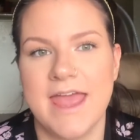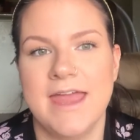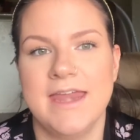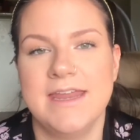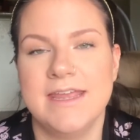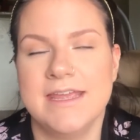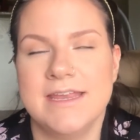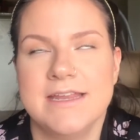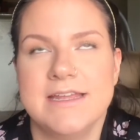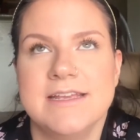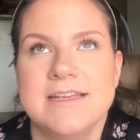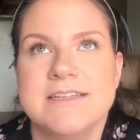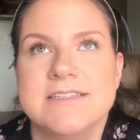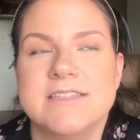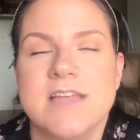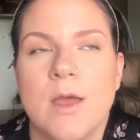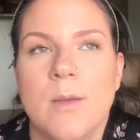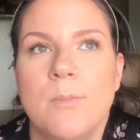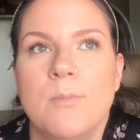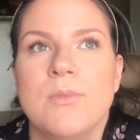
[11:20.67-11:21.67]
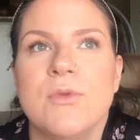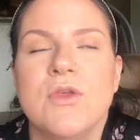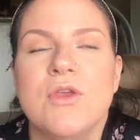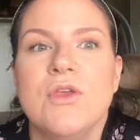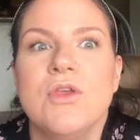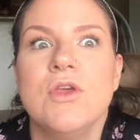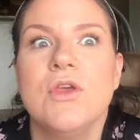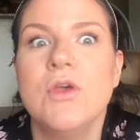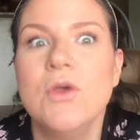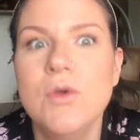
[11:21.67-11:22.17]
and it is
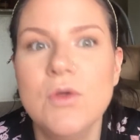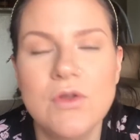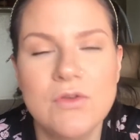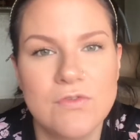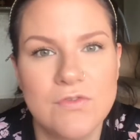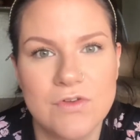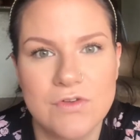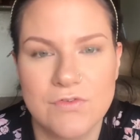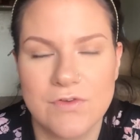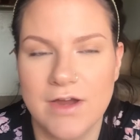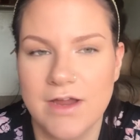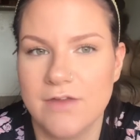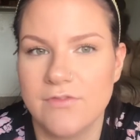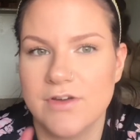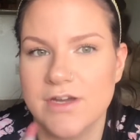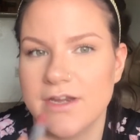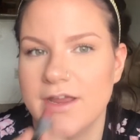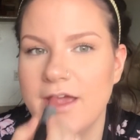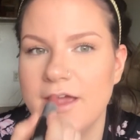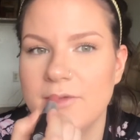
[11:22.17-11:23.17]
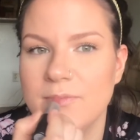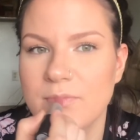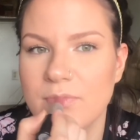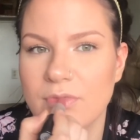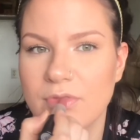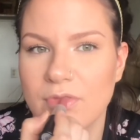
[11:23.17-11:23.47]
beautiful for every day.